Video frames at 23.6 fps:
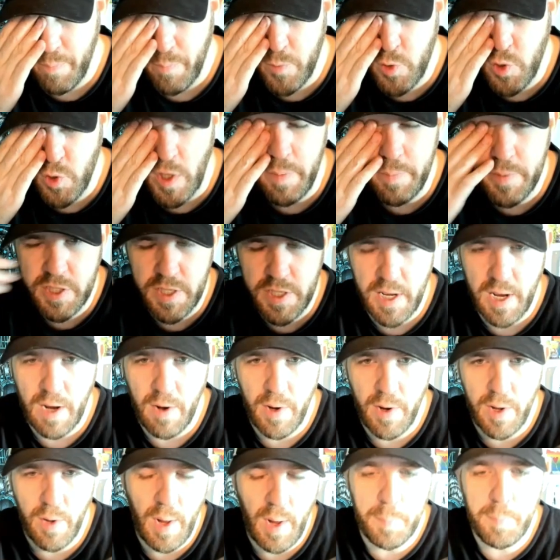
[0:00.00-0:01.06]
Dream
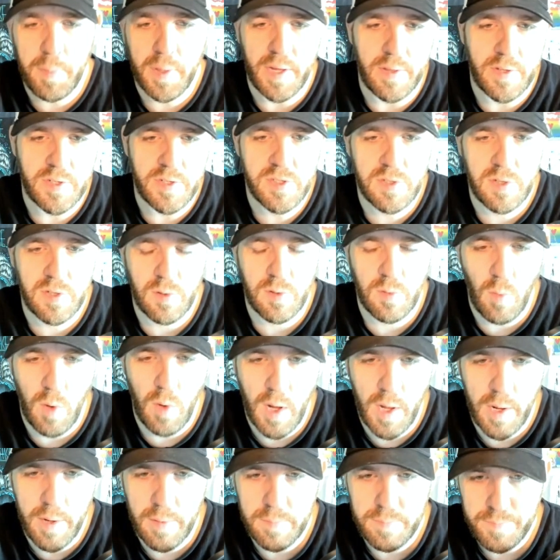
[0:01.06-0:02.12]
Scenario, I play this turn
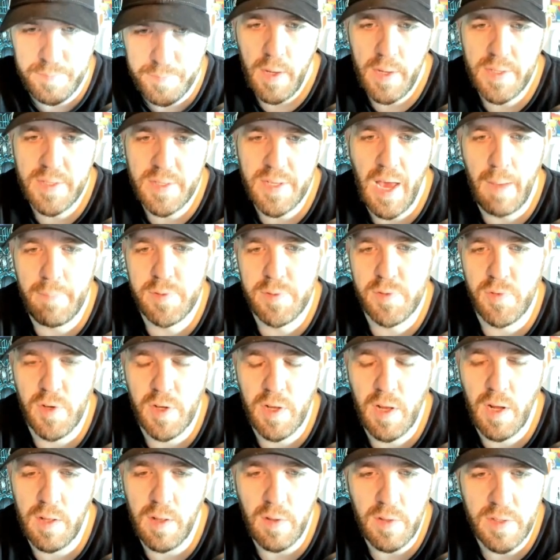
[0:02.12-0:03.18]
1. It taps for a
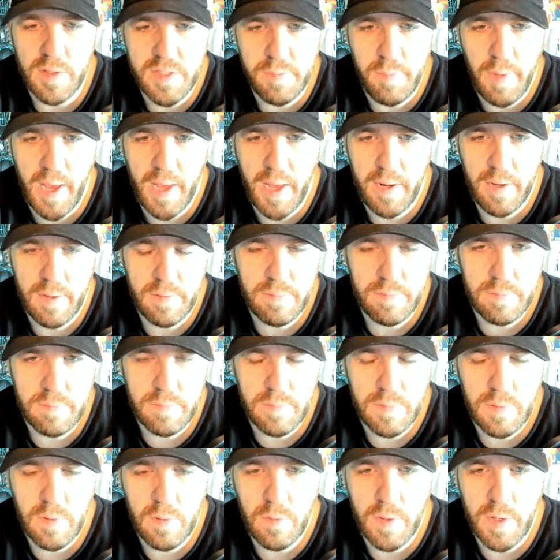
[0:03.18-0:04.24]
colorless mana.
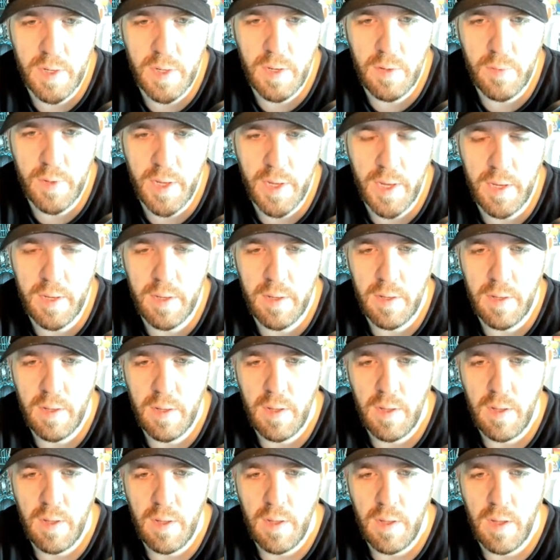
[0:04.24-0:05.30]
Okay.
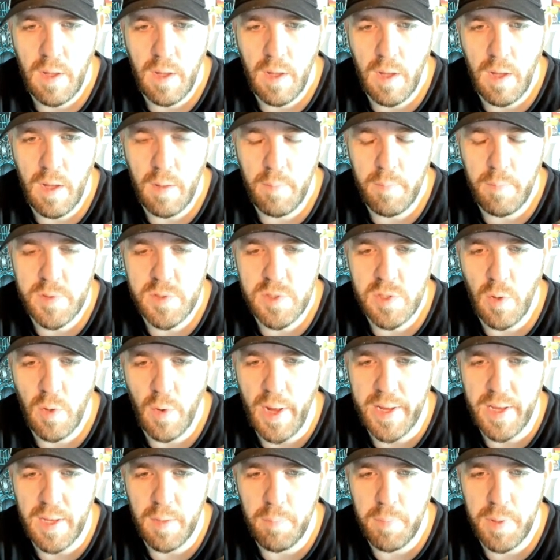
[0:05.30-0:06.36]
So
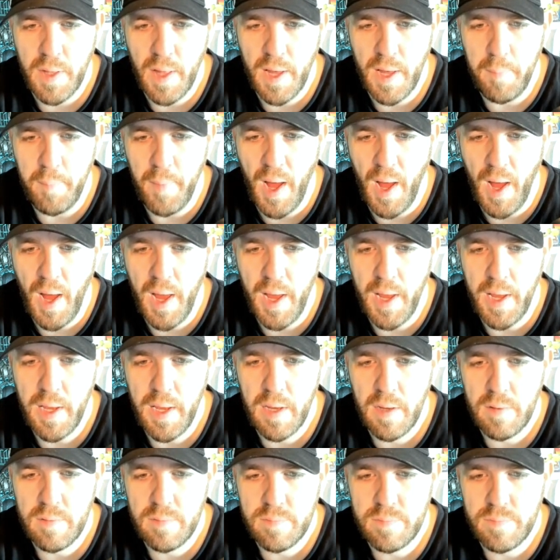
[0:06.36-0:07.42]
I can play
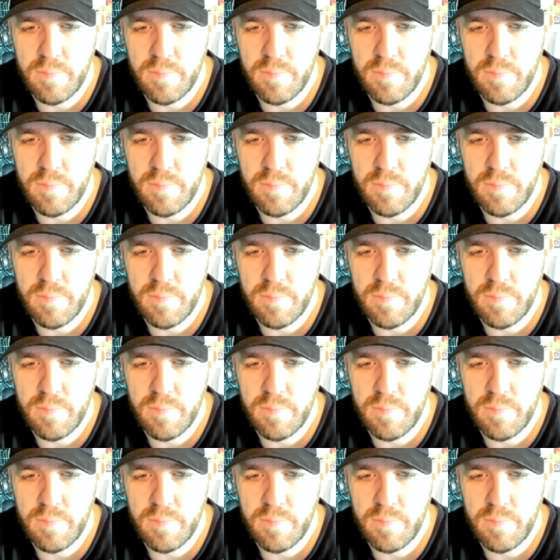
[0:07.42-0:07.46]
my